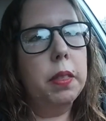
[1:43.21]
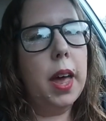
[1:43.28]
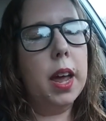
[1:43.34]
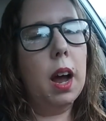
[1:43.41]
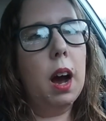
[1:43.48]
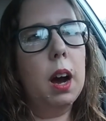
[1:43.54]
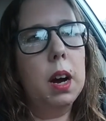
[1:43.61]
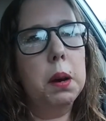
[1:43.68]

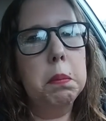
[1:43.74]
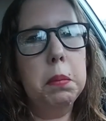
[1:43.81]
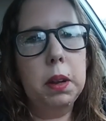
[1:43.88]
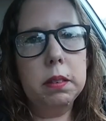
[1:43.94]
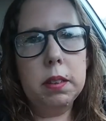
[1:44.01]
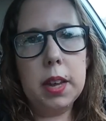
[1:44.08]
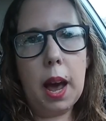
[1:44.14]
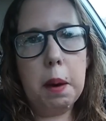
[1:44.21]
They are
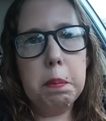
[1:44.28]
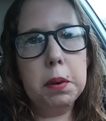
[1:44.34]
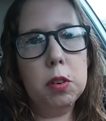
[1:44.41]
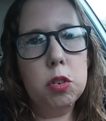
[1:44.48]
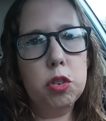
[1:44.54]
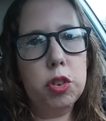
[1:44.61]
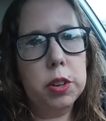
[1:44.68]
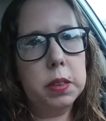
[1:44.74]

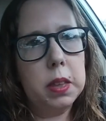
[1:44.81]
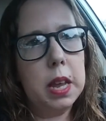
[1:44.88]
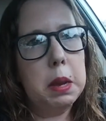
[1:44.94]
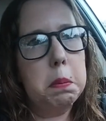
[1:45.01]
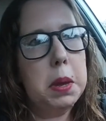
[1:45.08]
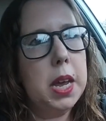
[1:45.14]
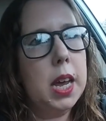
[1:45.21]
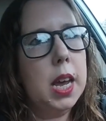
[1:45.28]
multi-appers just like
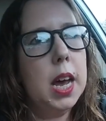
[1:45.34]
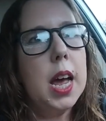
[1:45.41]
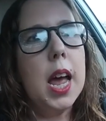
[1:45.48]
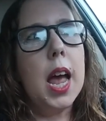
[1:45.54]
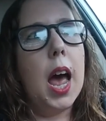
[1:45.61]
me,